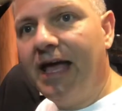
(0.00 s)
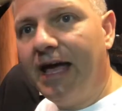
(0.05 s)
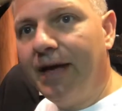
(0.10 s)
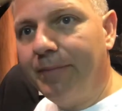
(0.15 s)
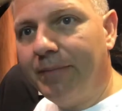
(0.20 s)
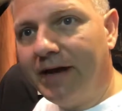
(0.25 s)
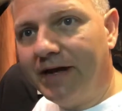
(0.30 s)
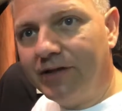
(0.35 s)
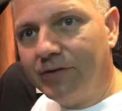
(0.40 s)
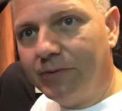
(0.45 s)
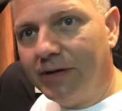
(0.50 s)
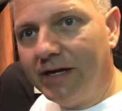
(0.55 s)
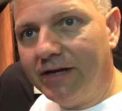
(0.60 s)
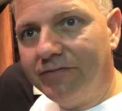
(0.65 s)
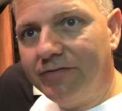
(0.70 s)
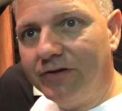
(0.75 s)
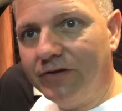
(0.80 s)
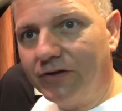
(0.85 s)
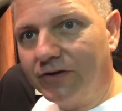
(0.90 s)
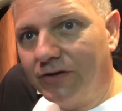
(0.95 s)
And by the way,
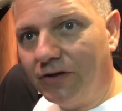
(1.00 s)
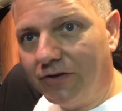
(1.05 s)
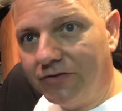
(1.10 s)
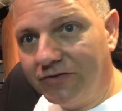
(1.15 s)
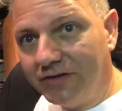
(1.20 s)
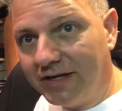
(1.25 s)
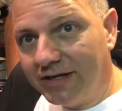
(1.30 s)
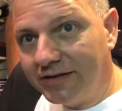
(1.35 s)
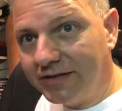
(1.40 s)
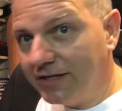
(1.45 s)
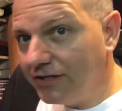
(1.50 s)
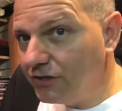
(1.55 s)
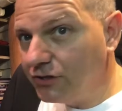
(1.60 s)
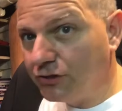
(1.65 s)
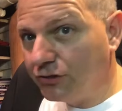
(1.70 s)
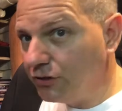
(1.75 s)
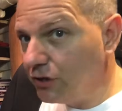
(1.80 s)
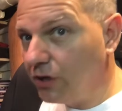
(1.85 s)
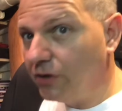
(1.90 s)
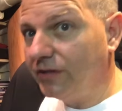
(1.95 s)
if you look closely at these,
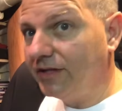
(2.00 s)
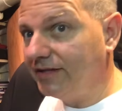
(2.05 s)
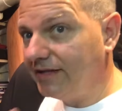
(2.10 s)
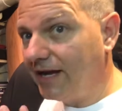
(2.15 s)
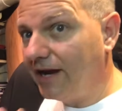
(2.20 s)
you'll know that